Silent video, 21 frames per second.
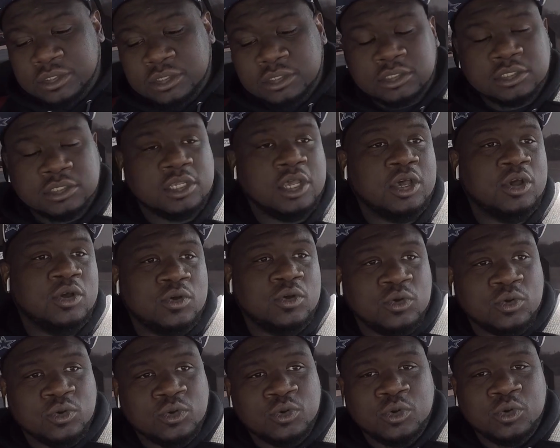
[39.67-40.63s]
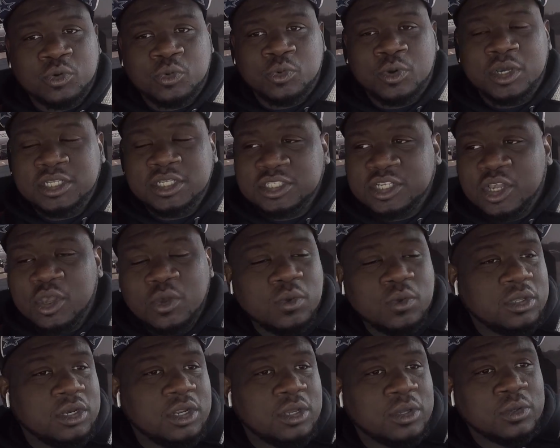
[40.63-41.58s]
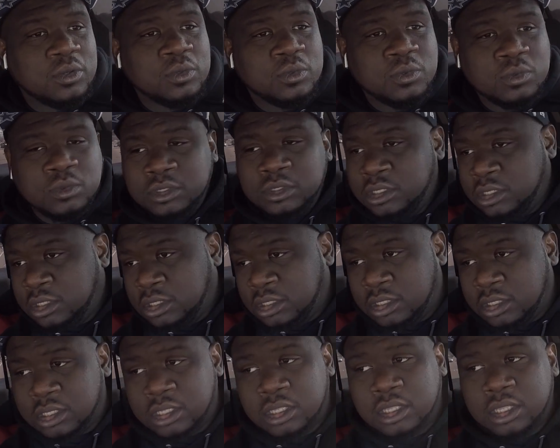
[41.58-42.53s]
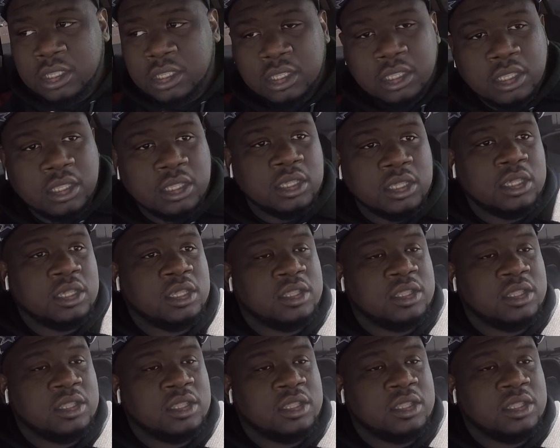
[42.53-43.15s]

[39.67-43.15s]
So what's going on